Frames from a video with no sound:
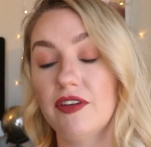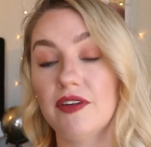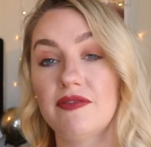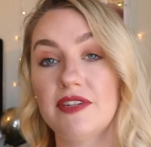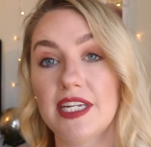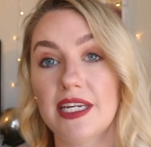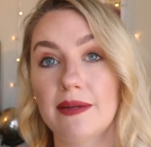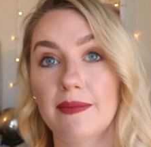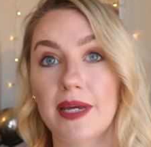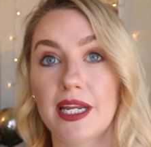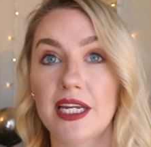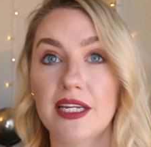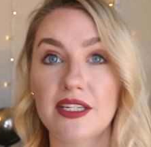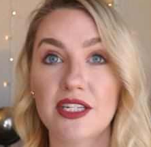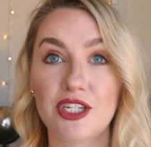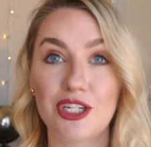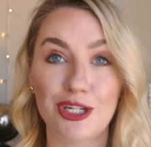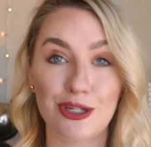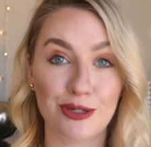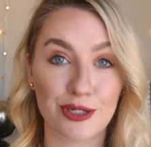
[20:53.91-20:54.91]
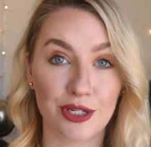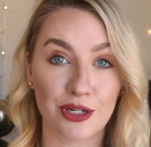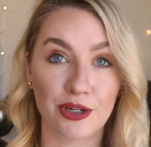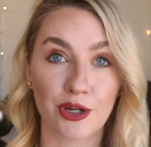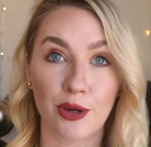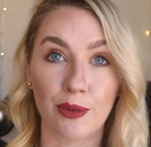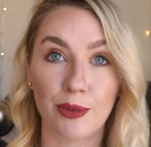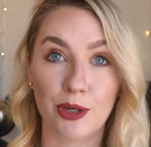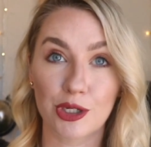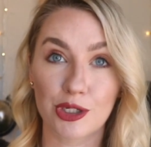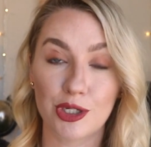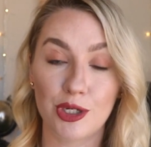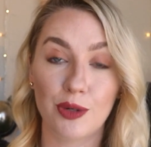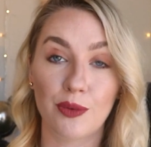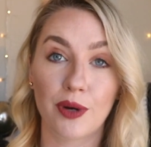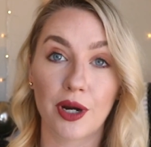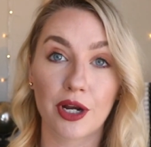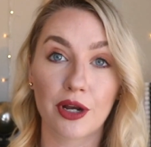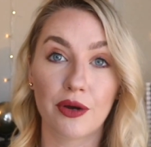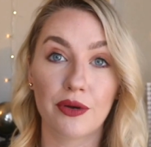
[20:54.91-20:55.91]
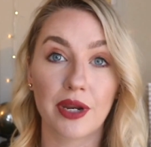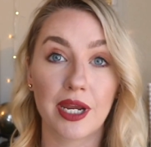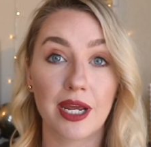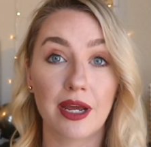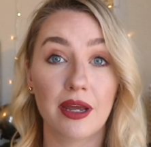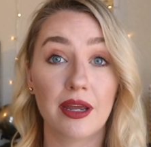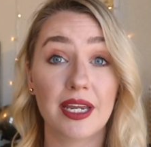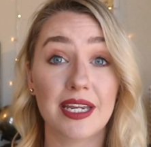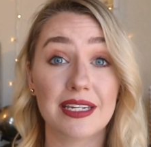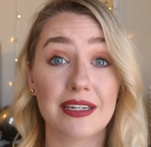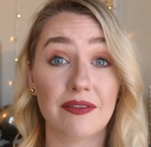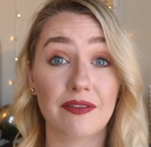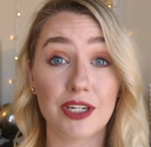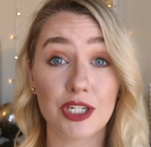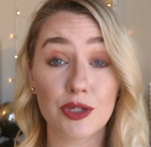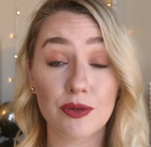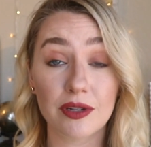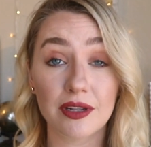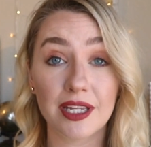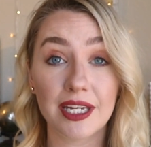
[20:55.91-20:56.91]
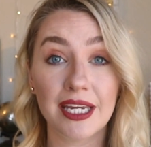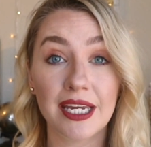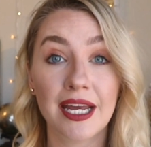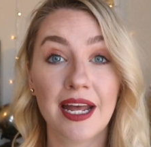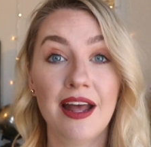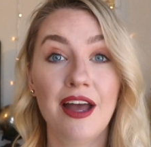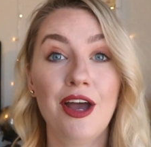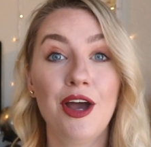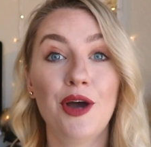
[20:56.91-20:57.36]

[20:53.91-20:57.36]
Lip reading: 15 minutes to use their notebook to work on it individually.